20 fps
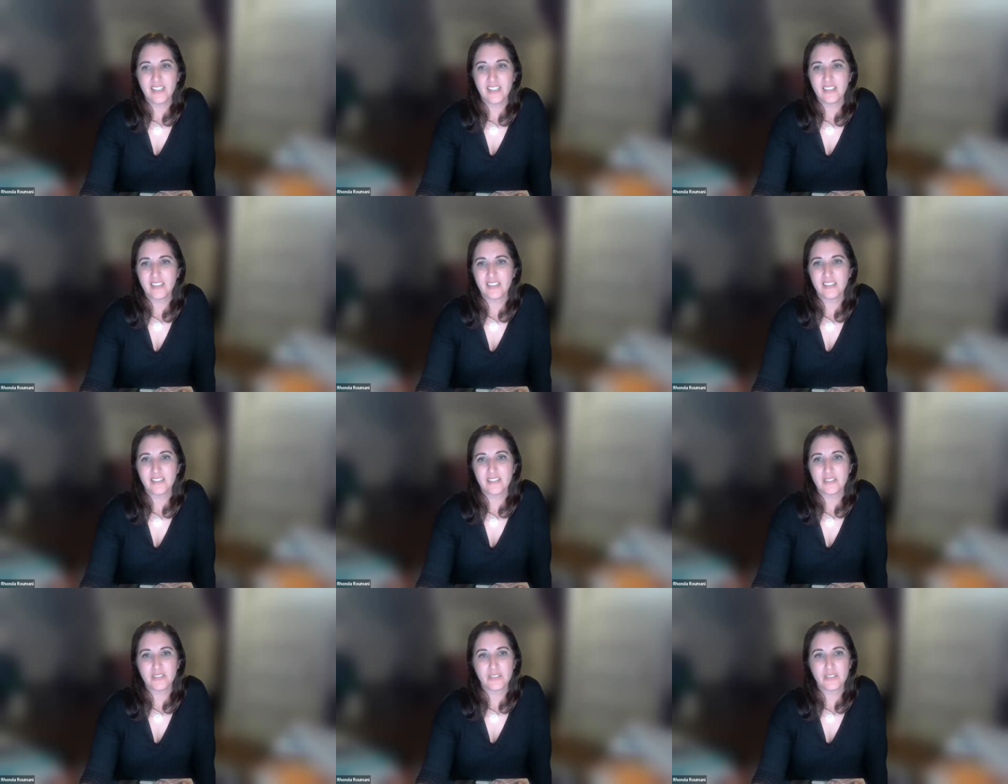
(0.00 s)

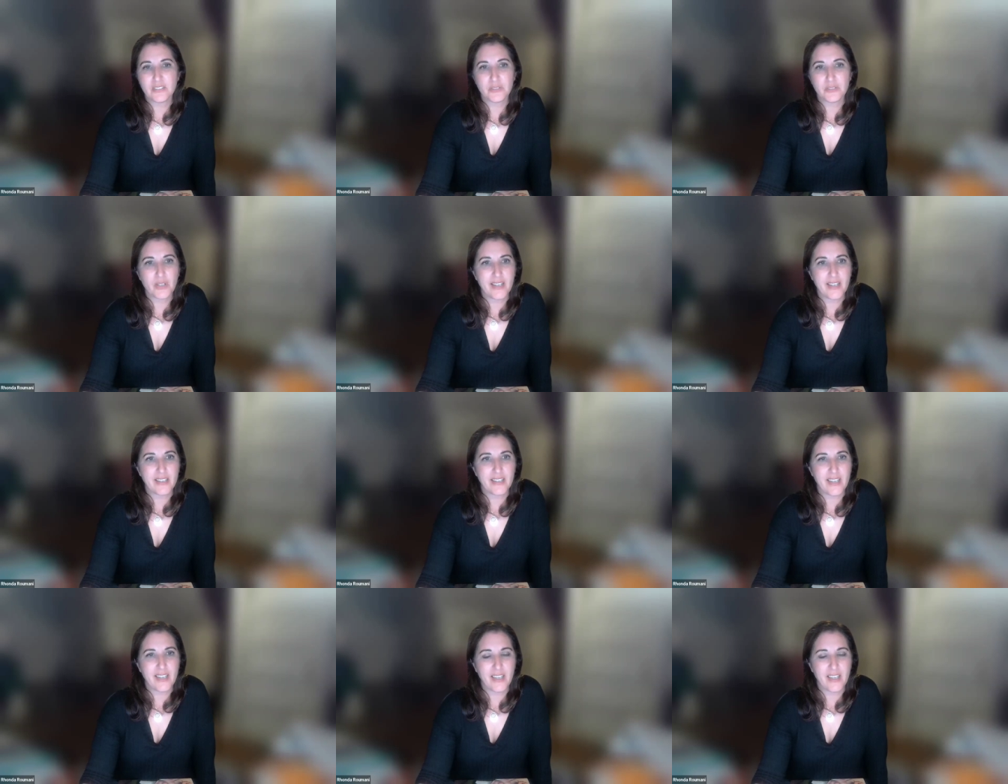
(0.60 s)
And
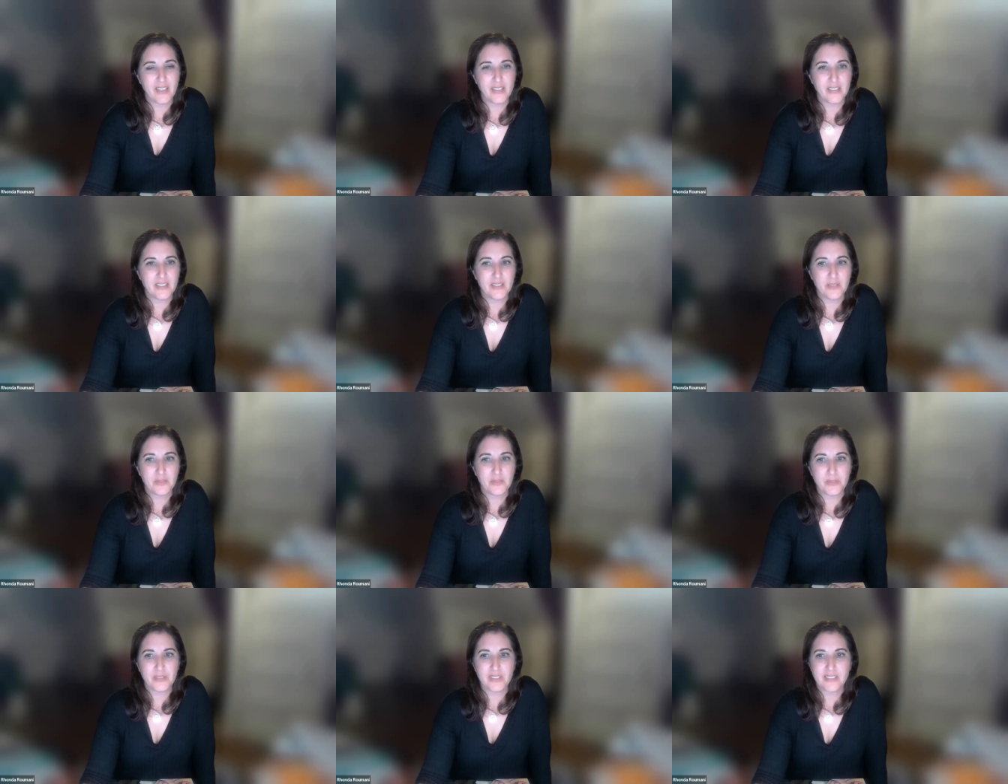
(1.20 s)

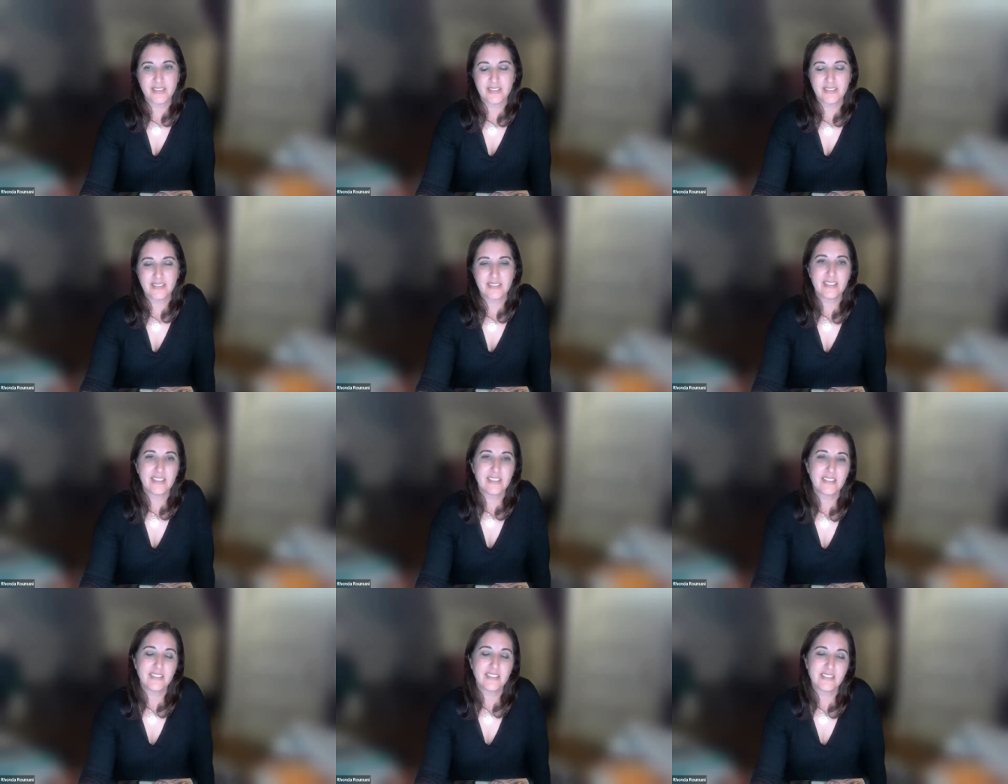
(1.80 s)
again, this
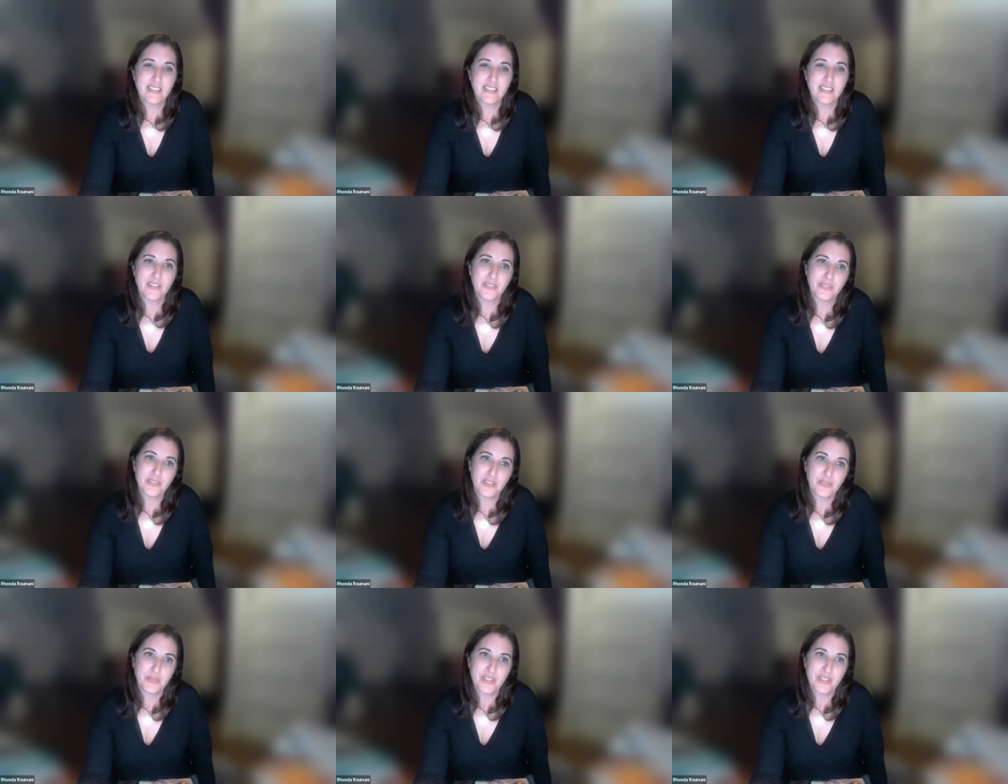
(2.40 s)
is a
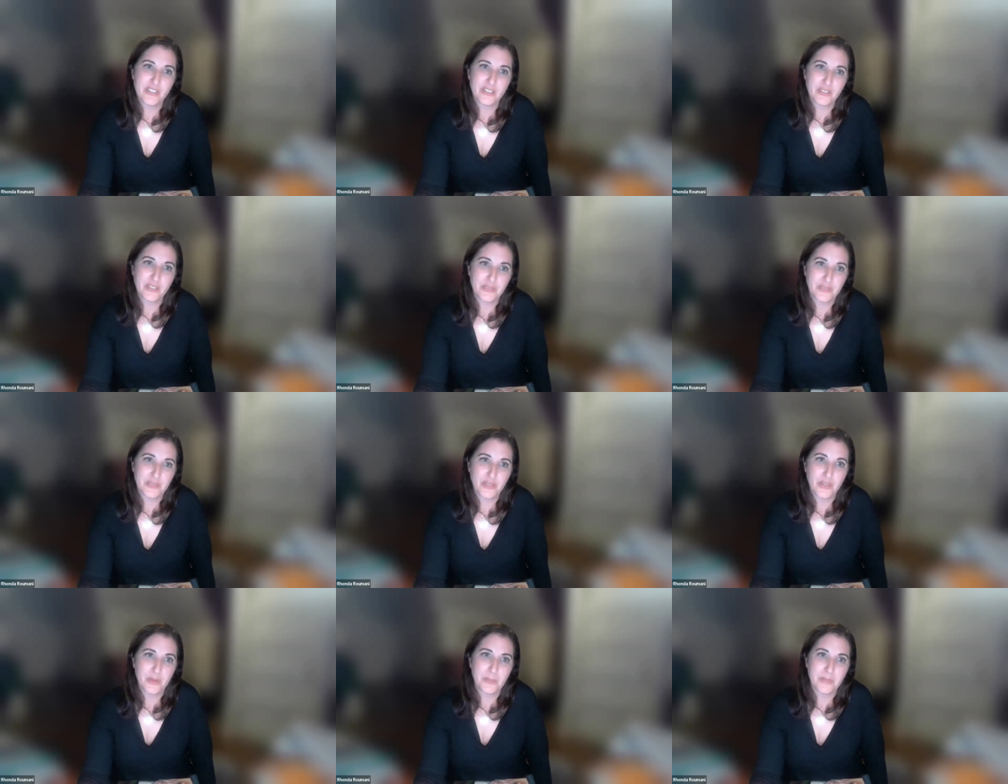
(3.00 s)
fundraiser
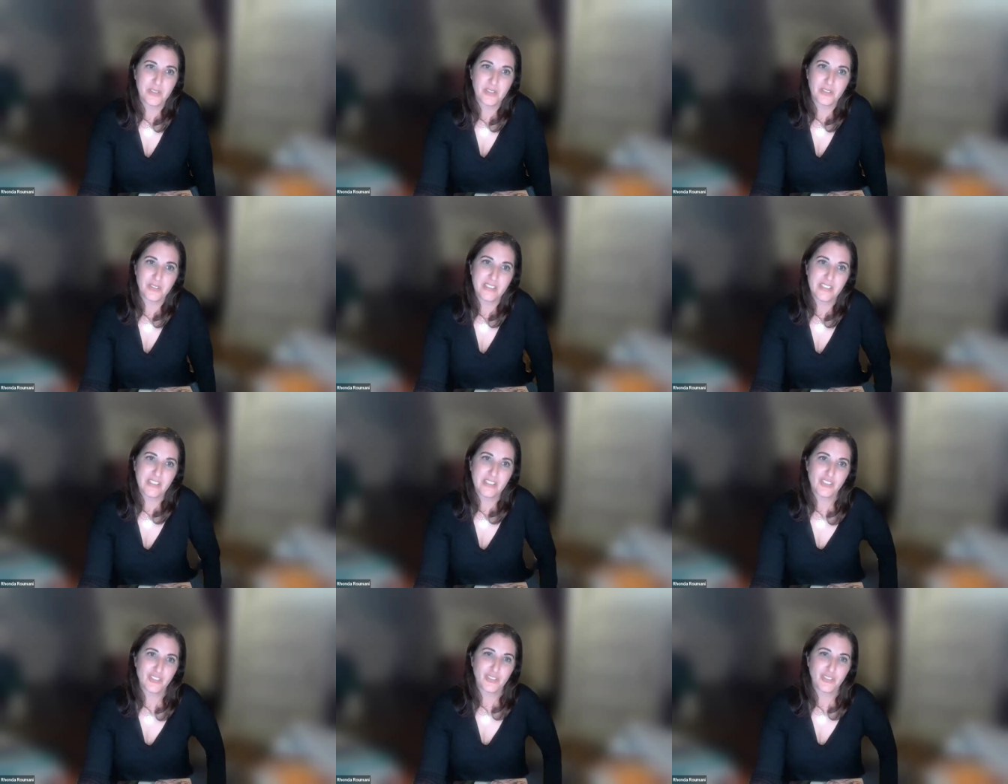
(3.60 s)
for the Middle
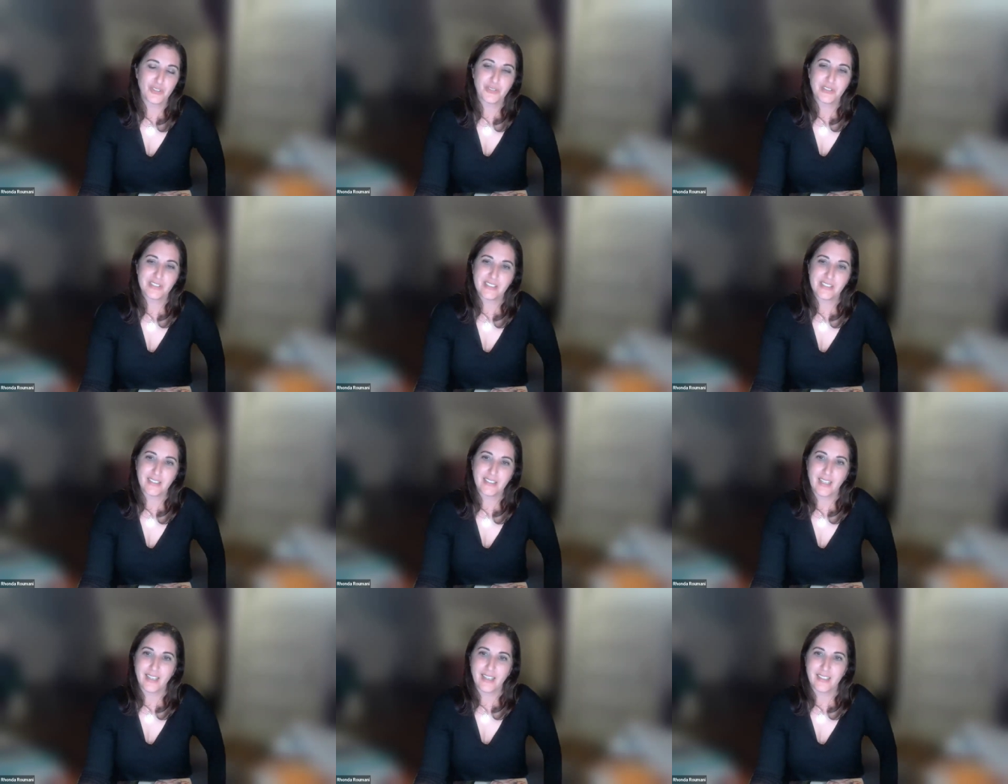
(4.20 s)
East Children's
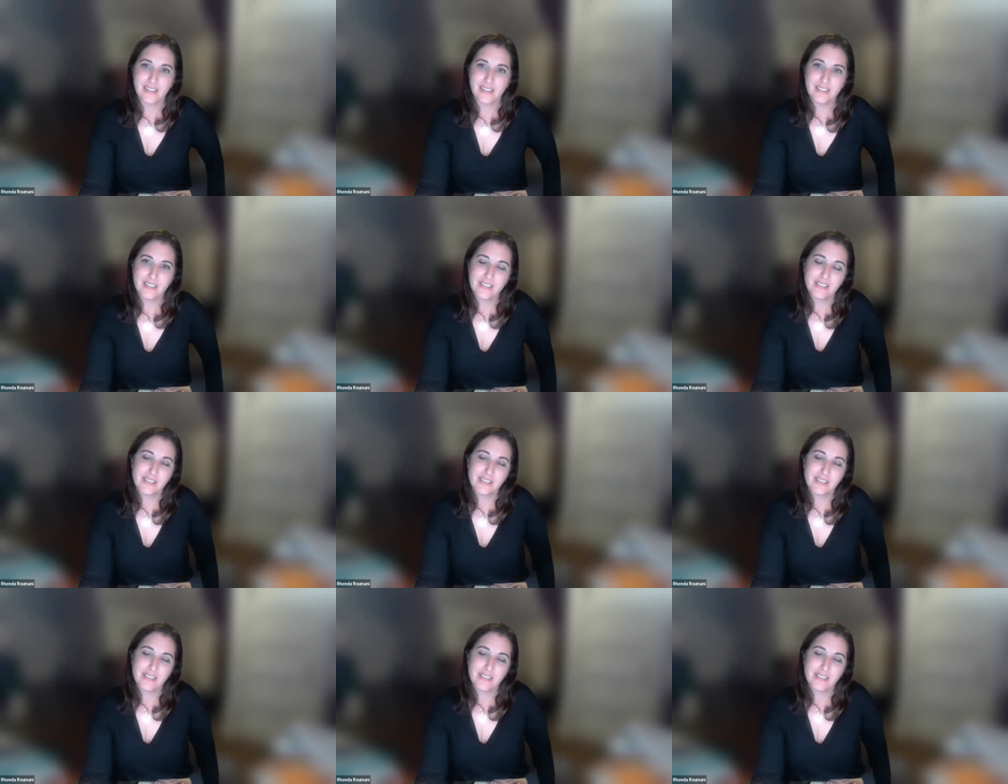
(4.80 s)
Alliance.